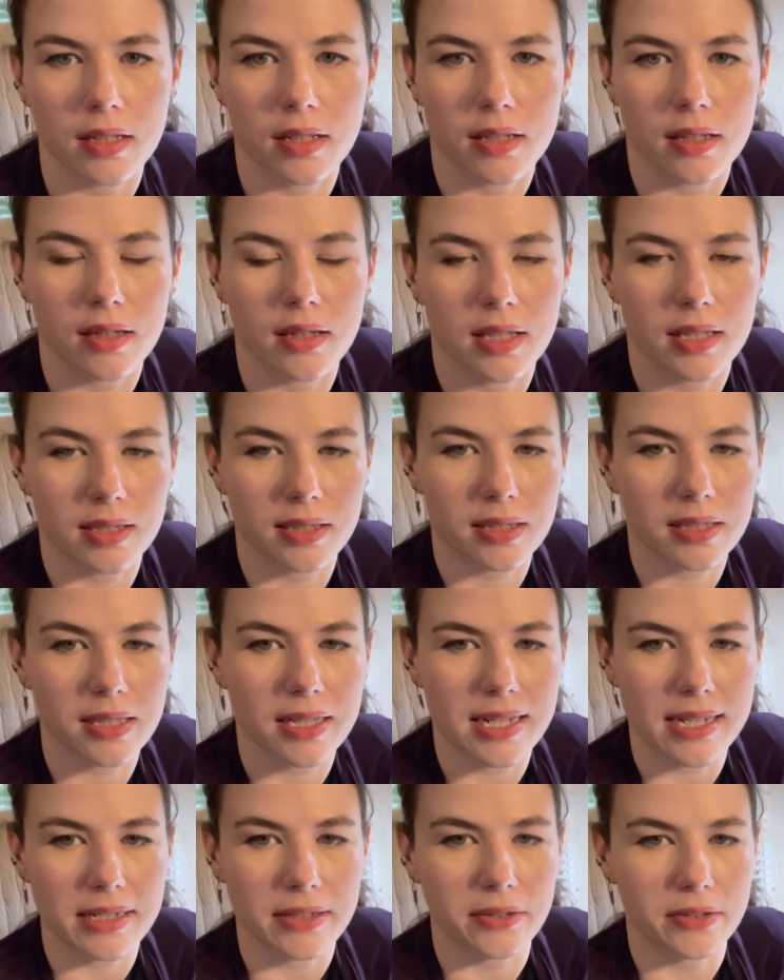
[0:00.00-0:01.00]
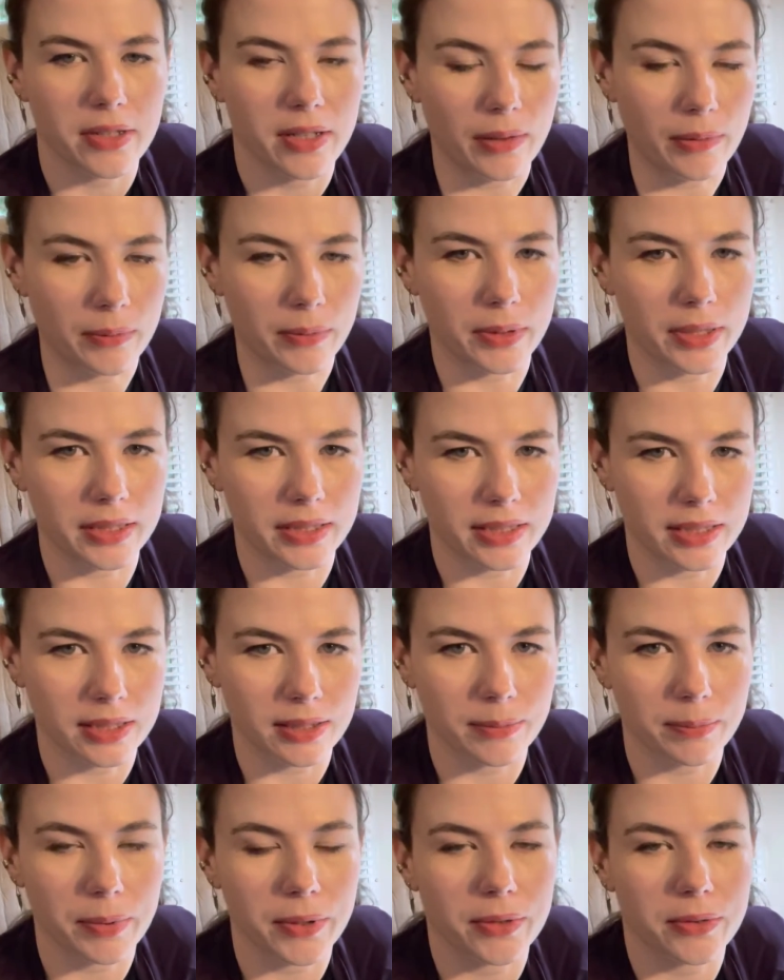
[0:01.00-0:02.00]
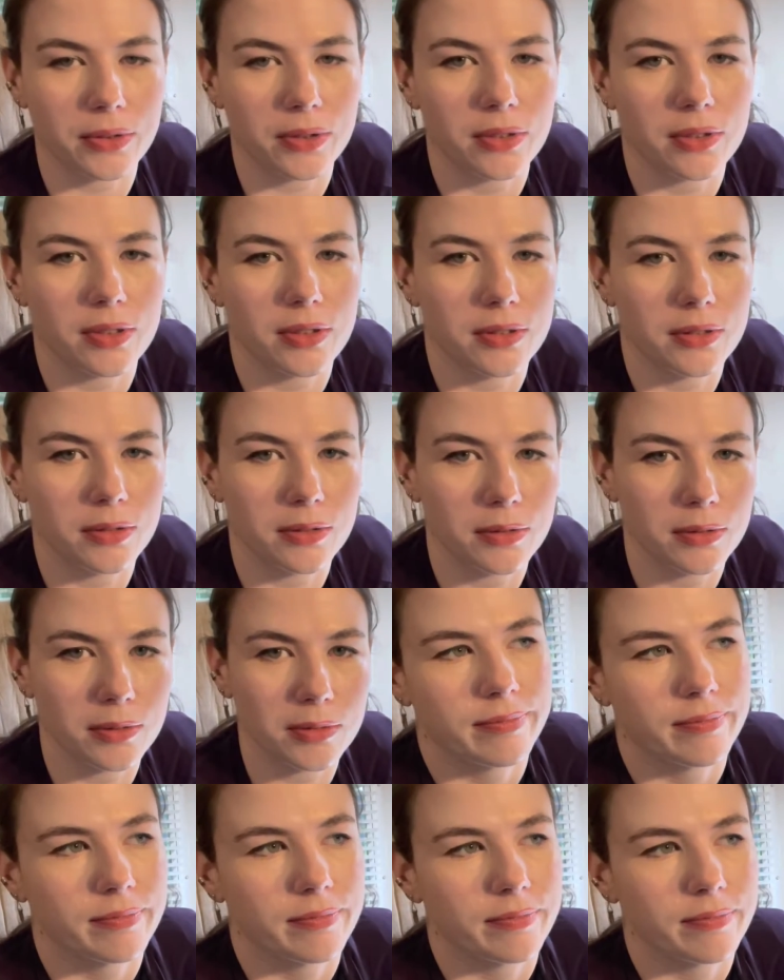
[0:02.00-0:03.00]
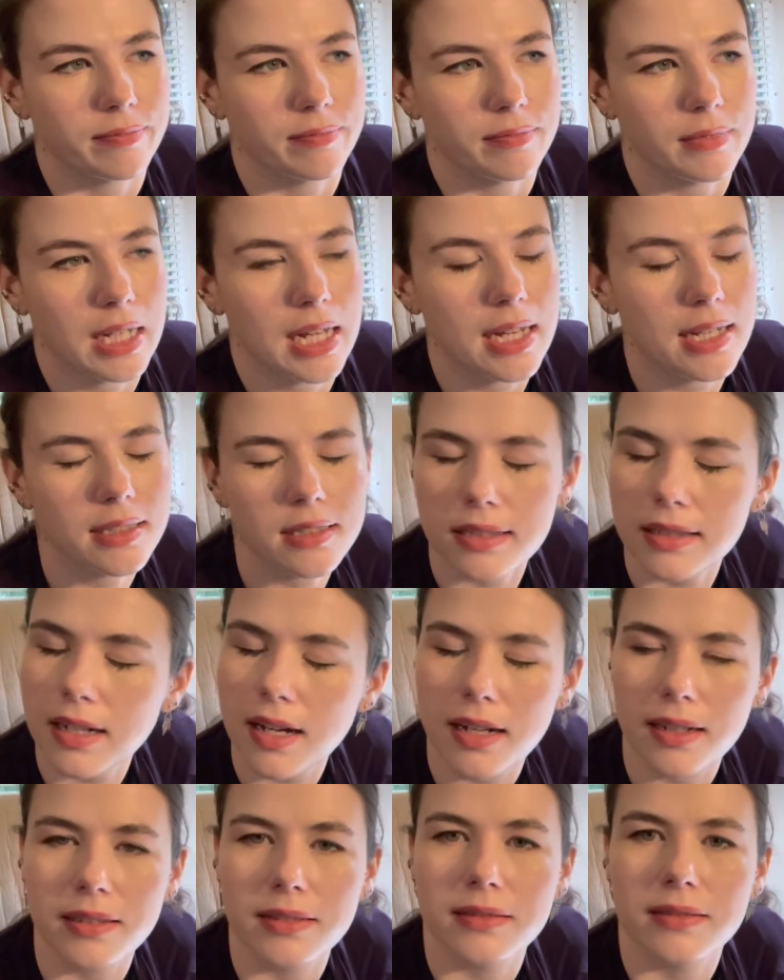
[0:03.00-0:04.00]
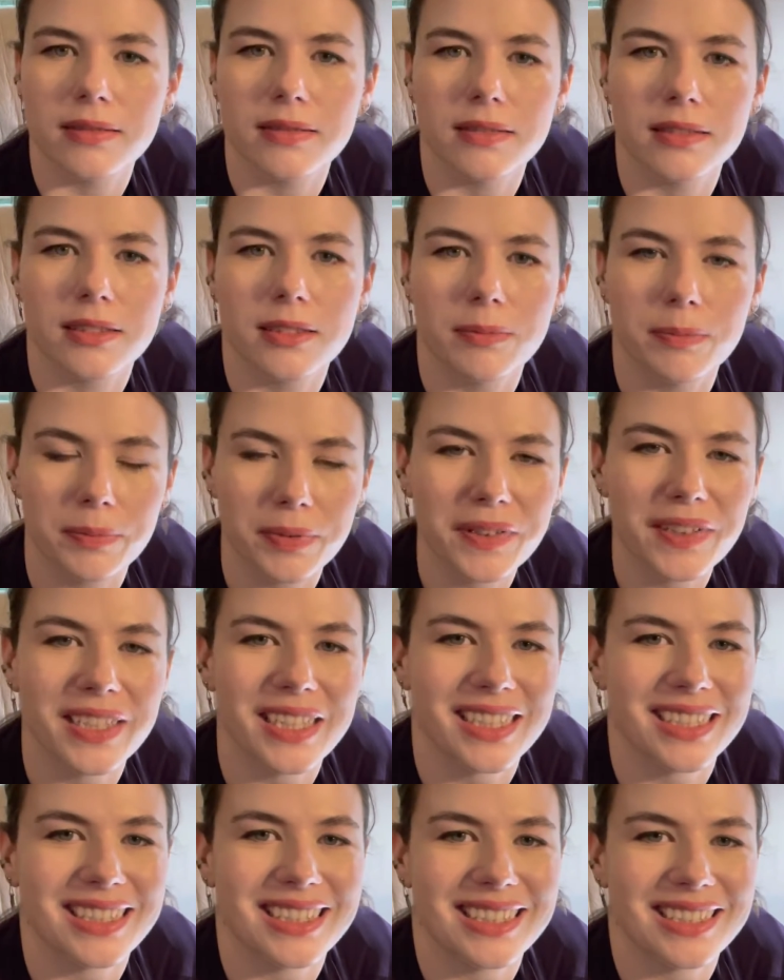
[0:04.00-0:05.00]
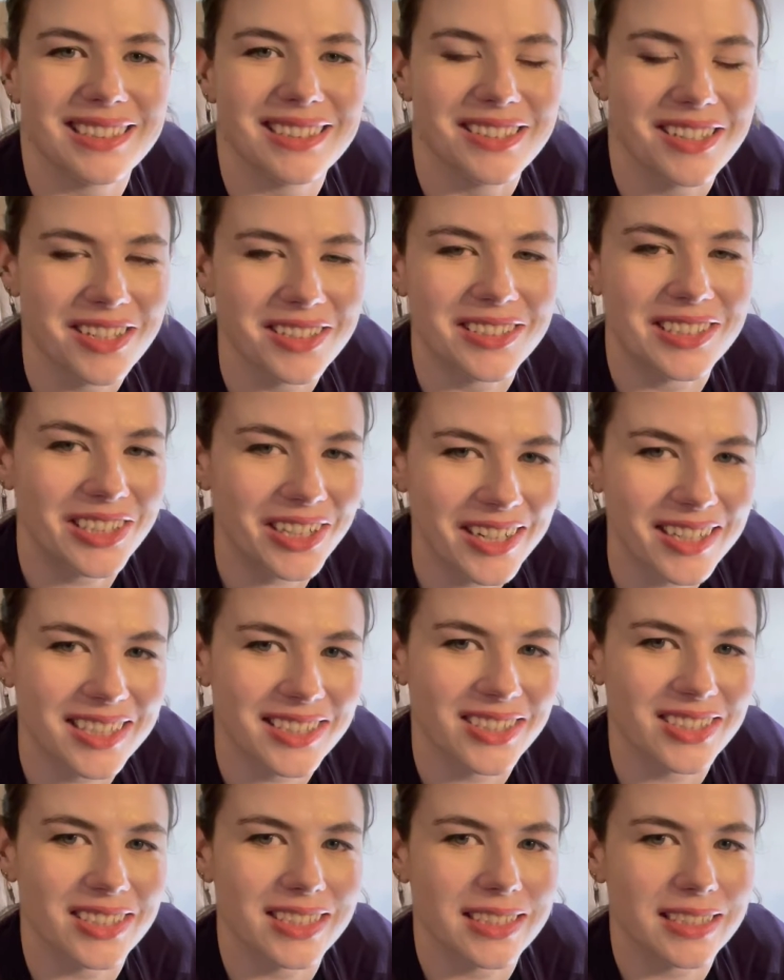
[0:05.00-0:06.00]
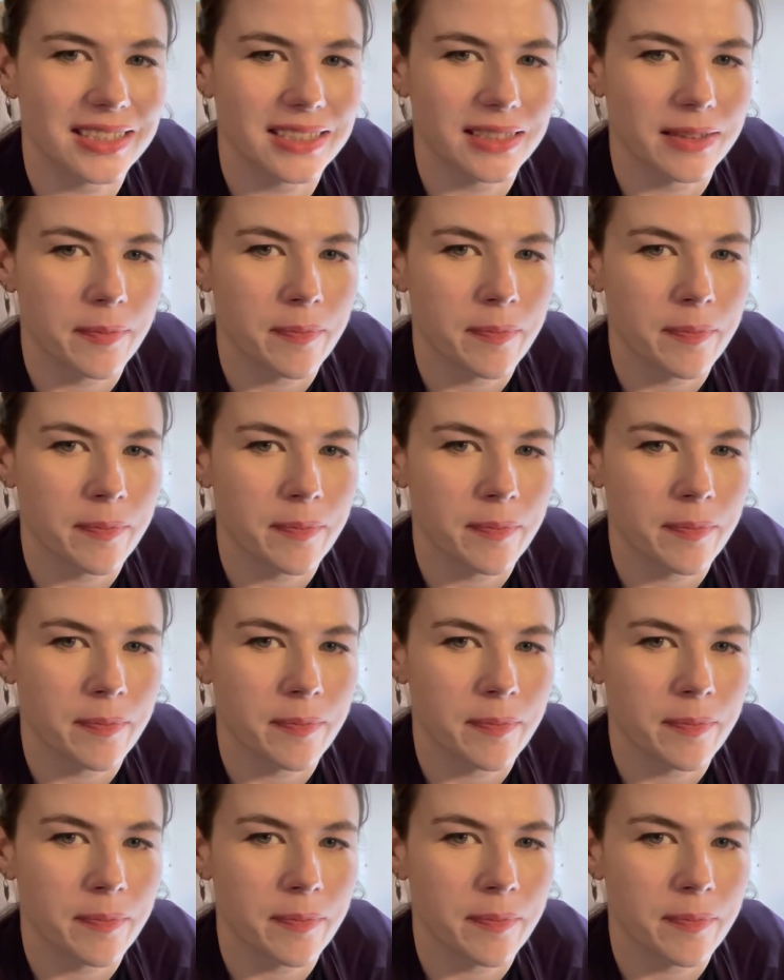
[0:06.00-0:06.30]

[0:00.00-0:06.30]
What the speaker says: this clay, you're not really supposed to, it's not completely non-toxic.